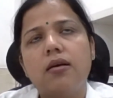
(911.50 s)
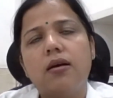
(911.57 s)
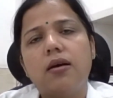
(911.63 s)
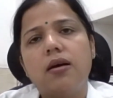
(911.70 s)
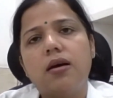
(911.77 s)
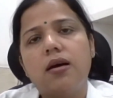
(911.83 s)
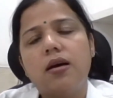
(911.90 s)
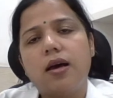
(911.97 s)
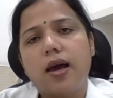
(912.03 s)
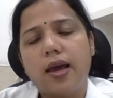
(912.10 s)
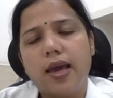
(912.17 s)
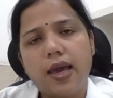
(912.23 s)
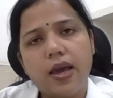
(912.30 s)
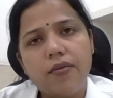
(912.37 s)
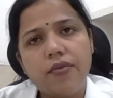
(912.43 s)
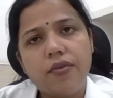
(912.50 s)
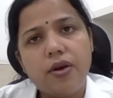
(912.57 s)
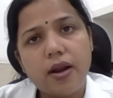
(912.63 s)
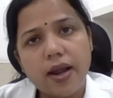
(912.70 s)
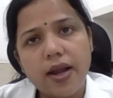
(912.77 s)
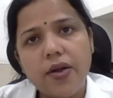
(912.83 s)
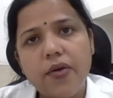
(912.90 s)
I have
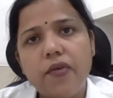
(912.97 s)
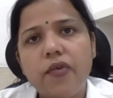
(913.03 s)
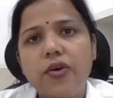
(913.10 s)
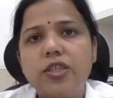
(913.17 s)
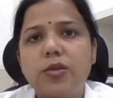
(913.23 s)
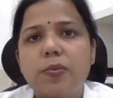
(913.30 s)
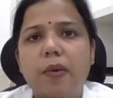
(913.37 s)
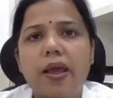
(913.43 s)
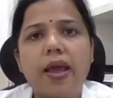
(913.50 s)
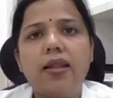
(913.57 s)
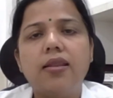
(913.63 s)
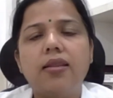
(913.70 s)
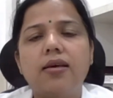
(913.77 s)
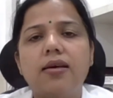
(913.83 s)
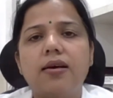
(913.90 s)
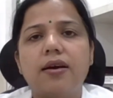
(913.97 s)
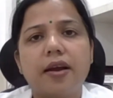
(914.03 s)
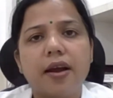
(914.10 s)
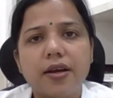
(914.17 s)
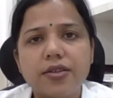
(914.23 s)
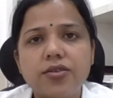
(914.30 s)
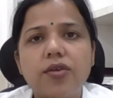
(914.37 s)
tried to explain the
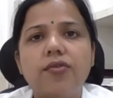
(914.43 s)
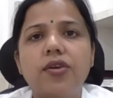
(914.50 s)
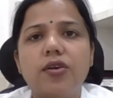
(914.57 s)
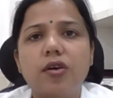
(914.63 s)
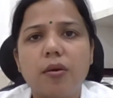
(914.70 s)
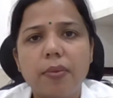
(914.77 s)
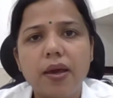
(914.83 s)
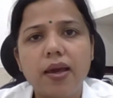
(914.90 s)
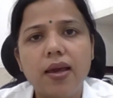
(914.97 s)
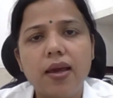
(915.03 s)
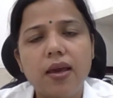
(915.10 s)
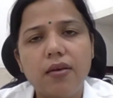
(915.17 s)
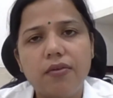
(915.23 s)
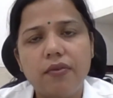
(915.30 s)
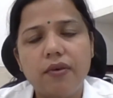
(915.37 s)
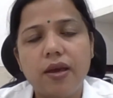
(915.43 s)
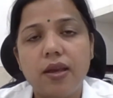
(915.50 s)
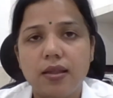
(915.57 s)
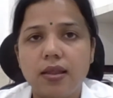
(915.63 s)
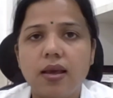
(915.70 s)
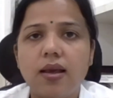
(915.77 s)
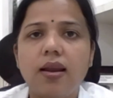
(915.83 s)
crux of the topic. If
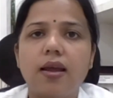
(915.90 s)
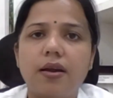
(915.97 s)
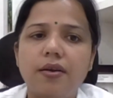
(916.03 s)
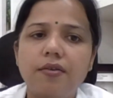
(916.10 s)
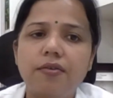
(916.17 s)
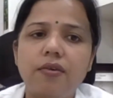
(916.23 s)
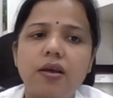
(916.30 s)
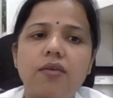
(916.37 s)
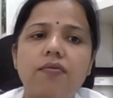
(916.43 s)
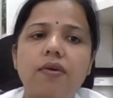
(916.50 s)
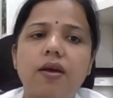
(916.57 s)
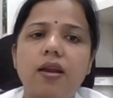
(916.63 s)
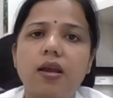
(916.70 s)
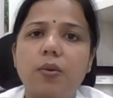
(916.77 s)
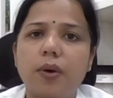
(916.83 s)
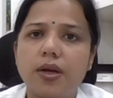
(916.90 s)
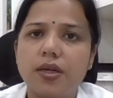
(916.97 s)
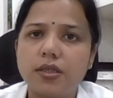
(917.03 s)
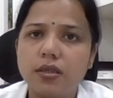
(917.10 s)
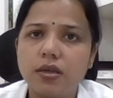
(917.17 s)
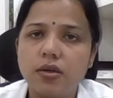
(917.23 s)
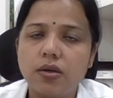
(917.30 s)
anything left, if any
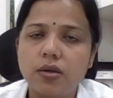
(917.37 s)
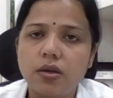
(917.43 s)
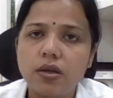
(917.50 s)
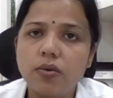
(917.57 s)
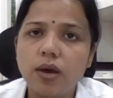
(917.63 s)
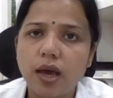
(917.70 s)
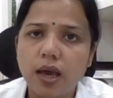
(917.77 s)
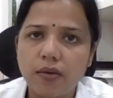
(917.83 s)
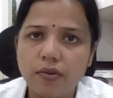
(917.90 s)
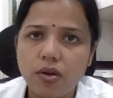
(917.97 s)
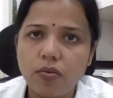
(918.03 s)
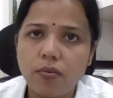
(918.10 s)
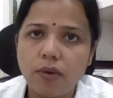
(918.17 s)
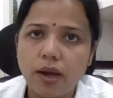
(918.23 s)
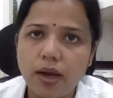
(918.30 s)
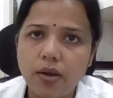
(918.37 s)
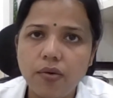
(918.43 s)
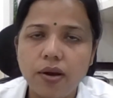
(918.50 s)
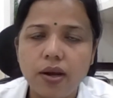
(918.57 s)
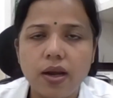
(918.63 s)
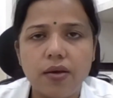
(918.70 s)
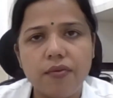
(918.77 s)
question you have in your mind,
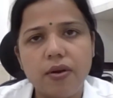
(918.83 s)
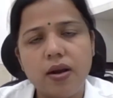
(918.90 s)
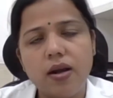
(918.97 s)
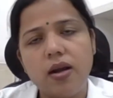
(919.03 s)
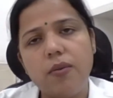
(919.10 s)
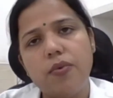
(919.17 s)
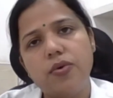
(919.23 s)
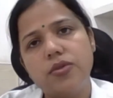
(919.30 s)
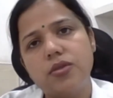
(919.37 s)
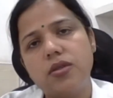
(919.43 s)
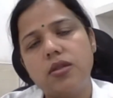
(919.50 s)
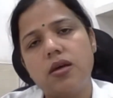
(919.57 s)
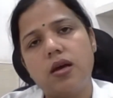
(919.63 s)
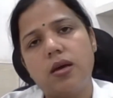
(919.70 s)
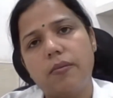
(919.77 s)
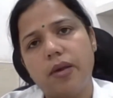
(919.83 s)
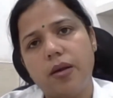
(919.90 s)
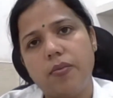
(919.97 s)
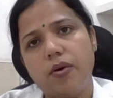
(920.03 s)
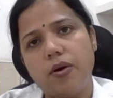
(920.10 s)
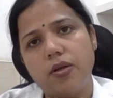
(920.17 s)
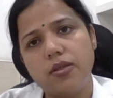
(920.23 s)
you can definitely post in the
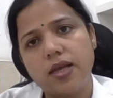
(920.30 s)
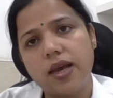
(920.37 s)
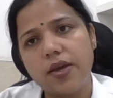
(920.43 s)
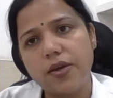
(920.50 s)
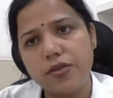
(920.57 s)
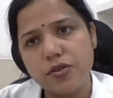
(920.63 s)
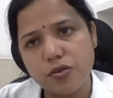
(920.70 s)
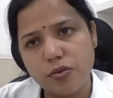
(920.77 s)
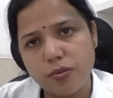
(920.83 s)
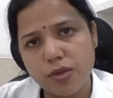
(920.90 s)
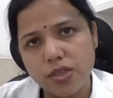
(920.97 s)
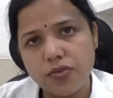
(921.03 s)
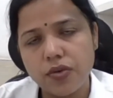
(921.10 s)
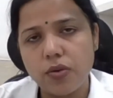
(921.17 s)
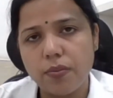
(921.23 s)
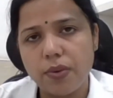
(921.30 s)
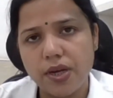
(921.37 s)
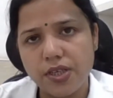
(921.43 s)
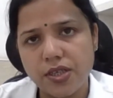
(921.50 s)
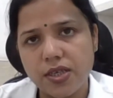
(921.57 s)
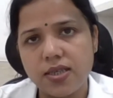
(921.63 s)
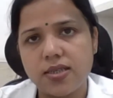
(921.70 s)
comment box. Thank you so much for your
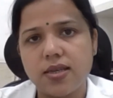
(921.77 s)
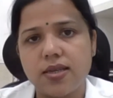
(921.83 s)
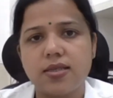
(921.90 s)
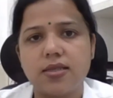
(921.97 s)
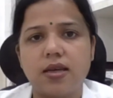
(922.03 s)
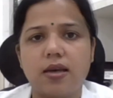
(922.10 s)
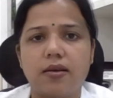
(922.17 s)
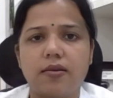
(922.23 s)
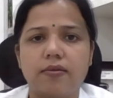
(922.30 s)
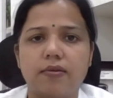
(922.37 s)
patient listening.